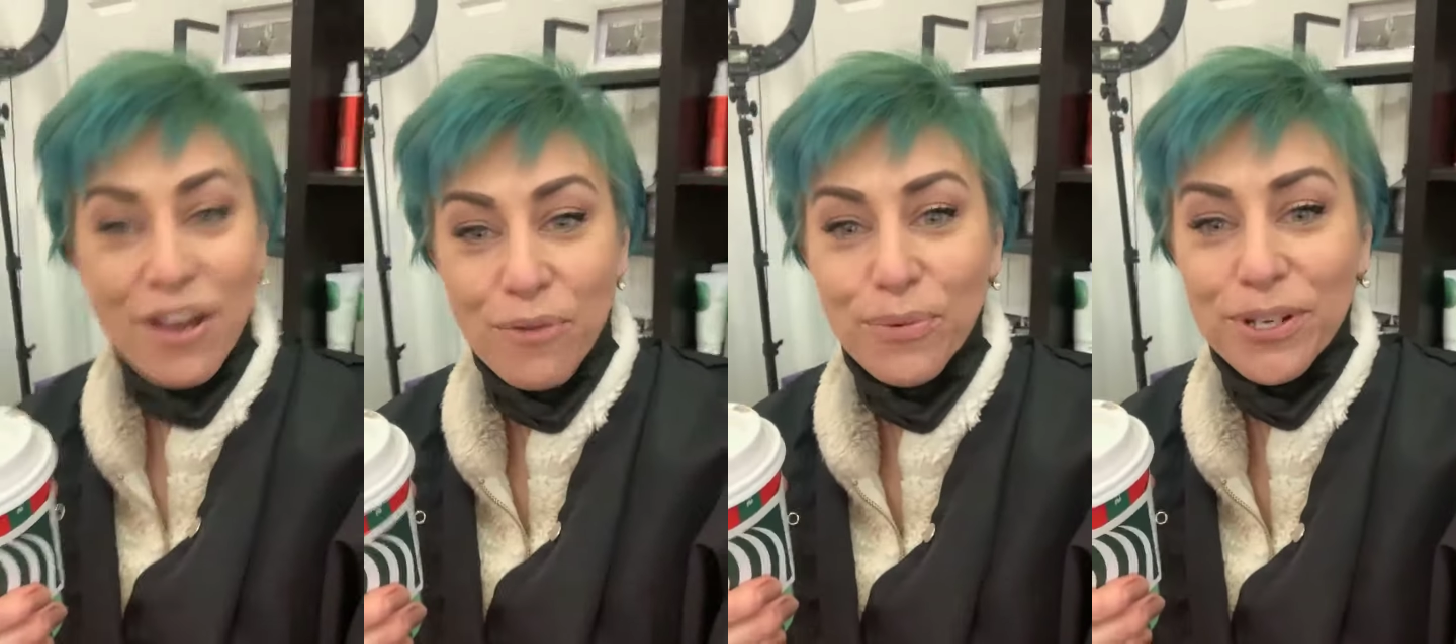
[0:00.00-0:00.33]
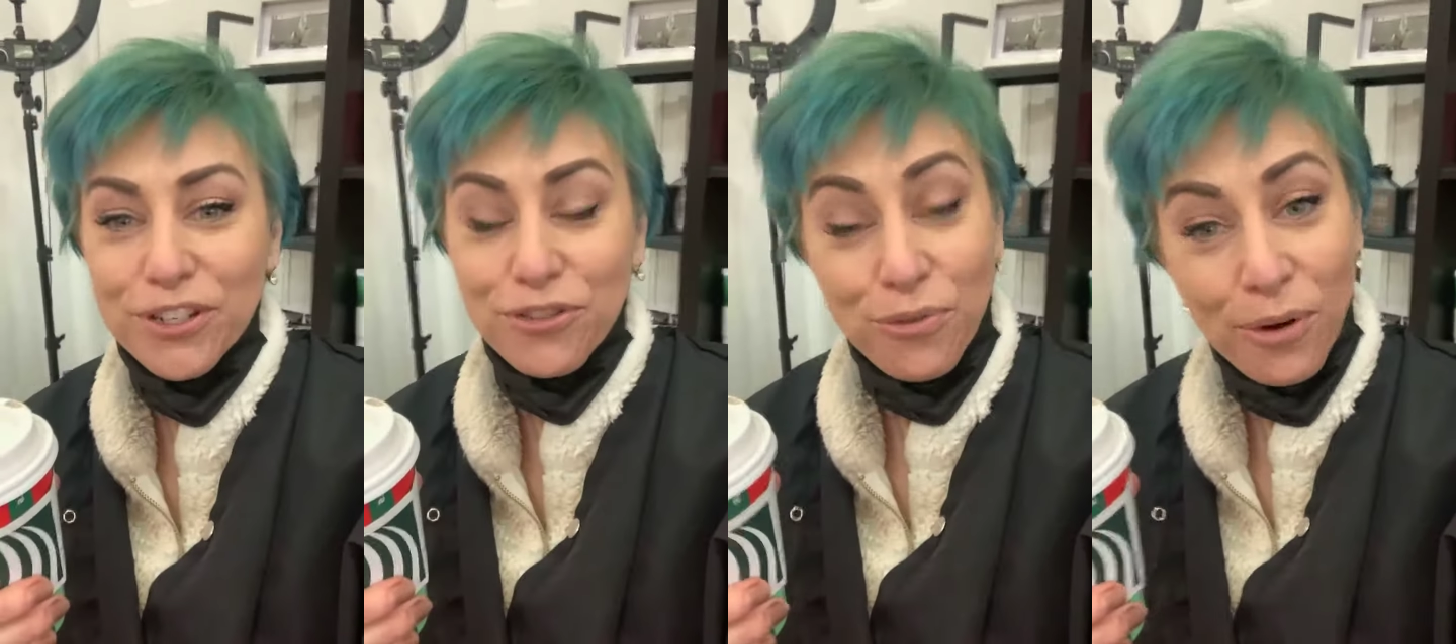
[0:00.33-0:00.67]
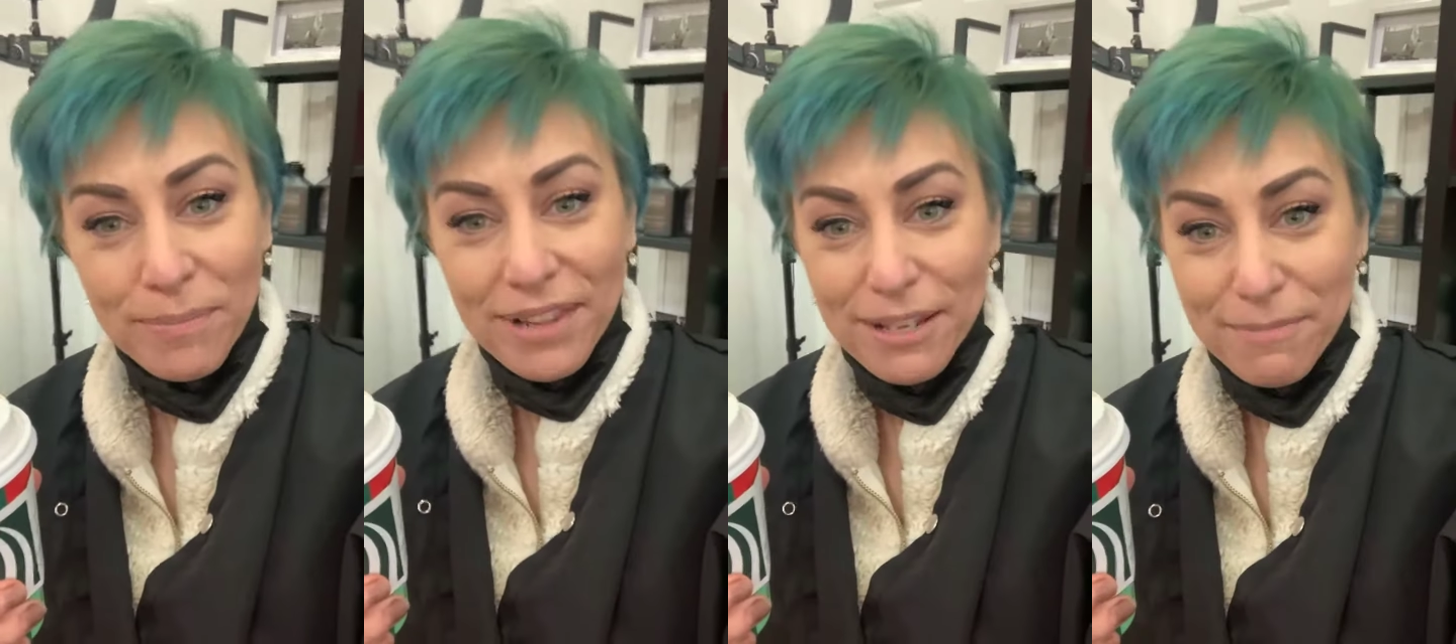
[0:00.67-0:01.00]
which
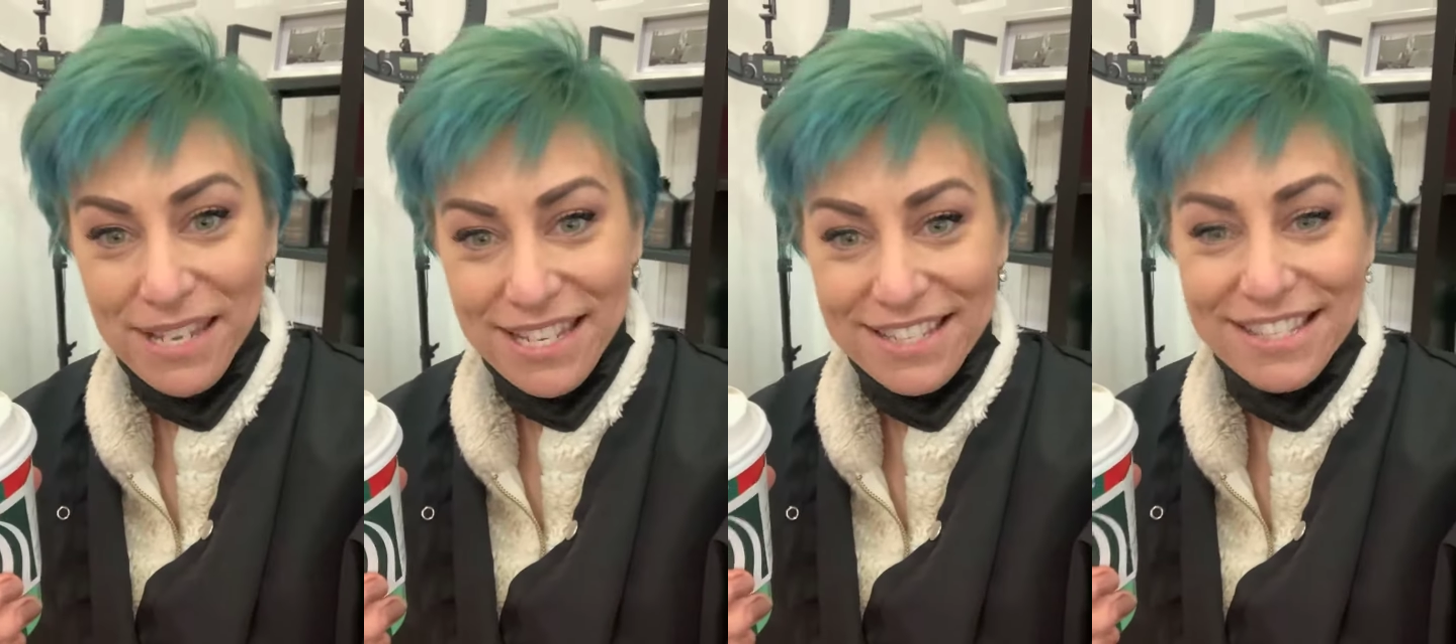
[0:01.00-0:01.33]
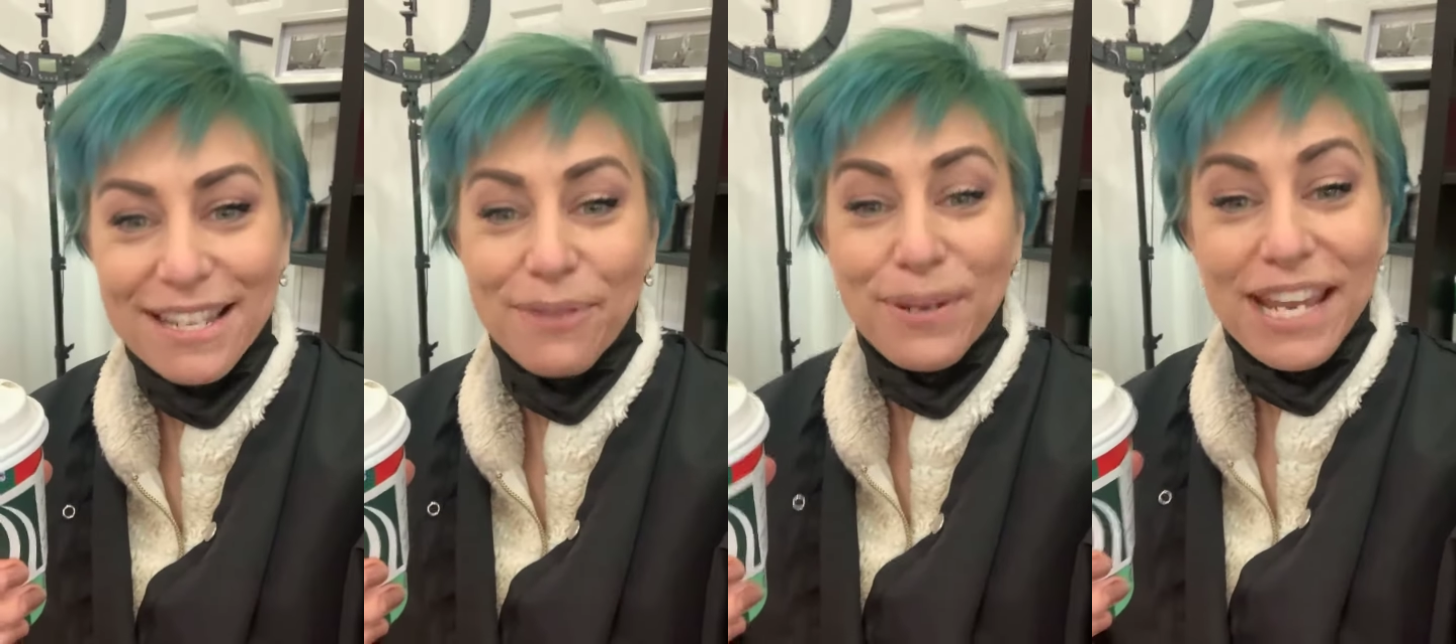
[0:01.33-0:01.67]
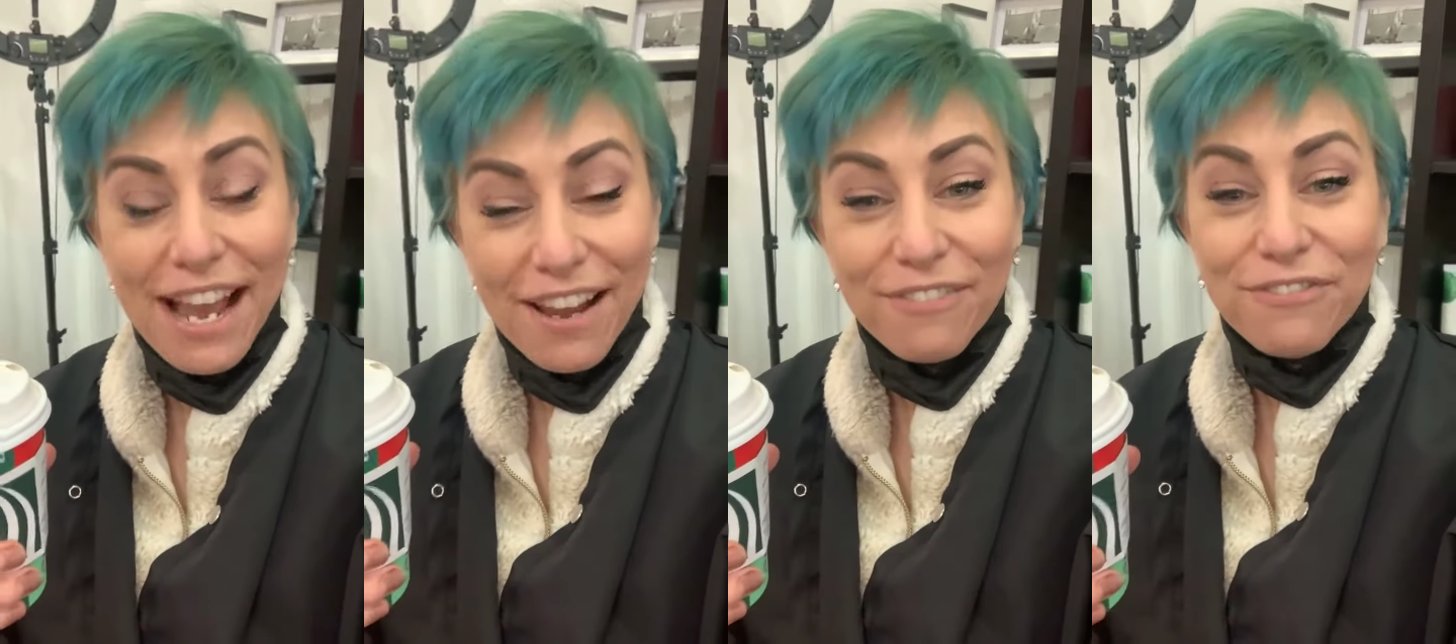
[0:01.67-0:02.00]
normally means that we
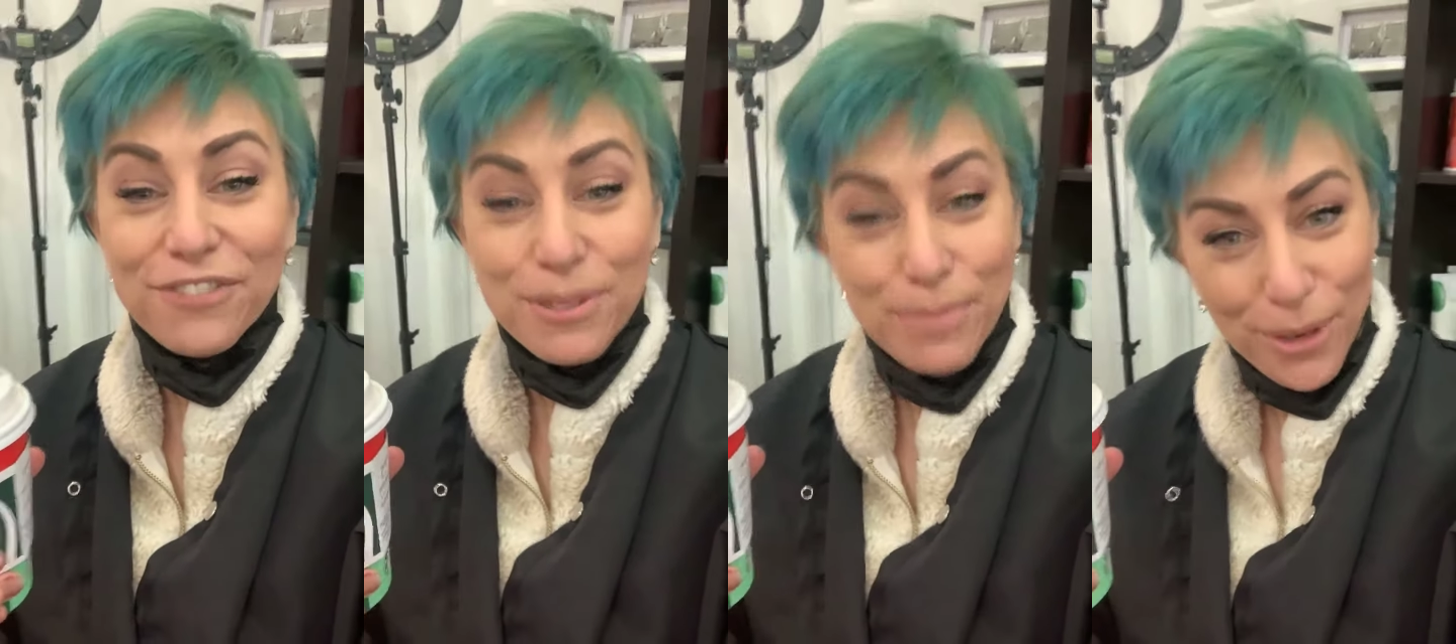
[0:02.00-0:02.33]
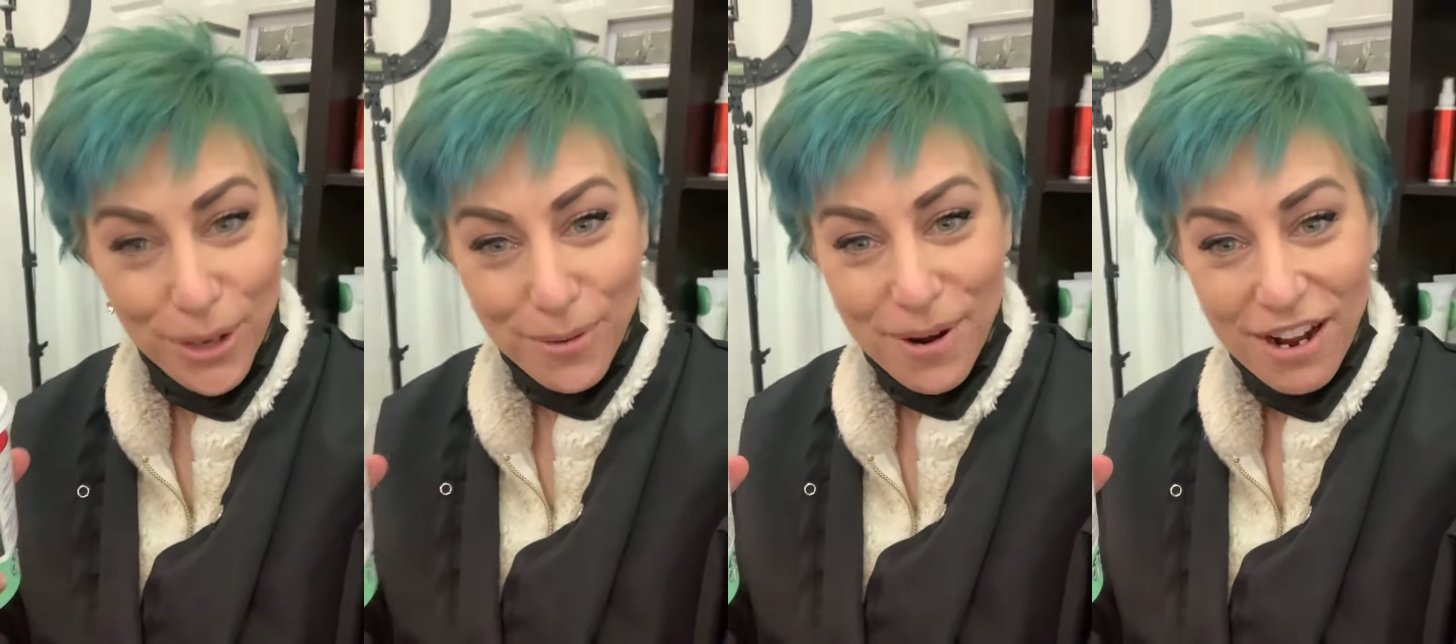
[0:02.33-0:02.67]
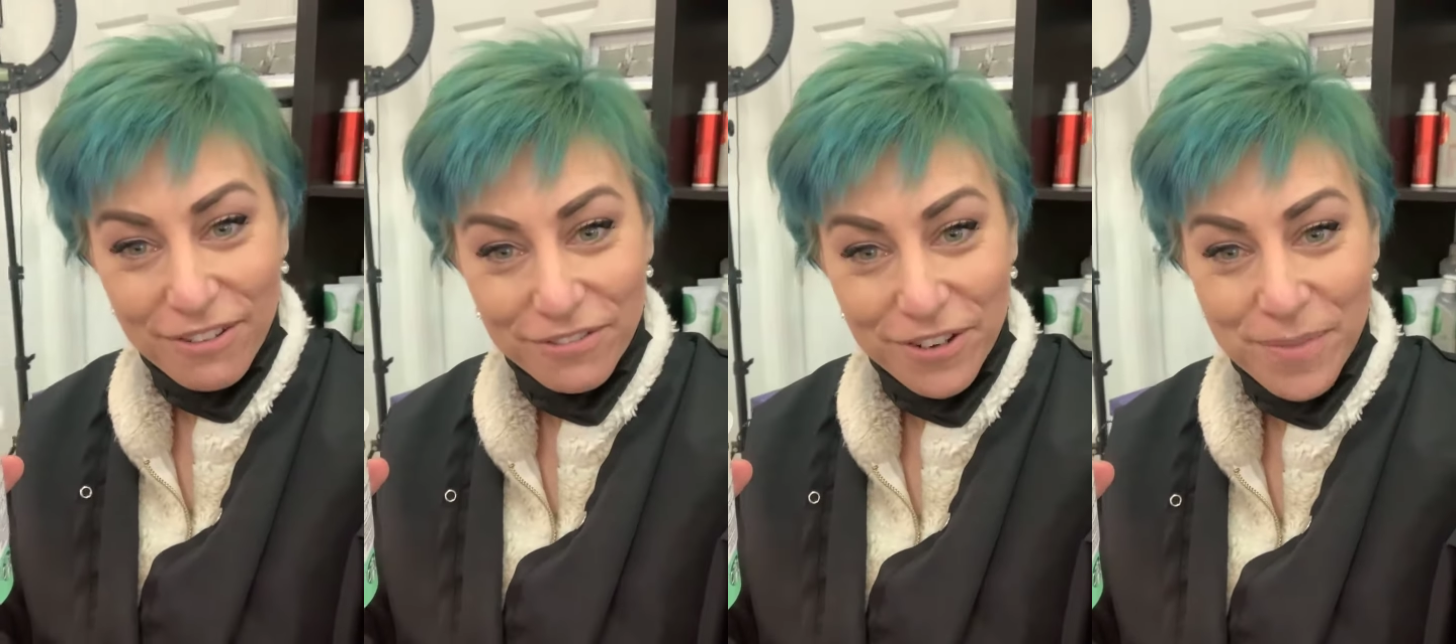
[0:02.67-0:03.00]
have tomorrow off.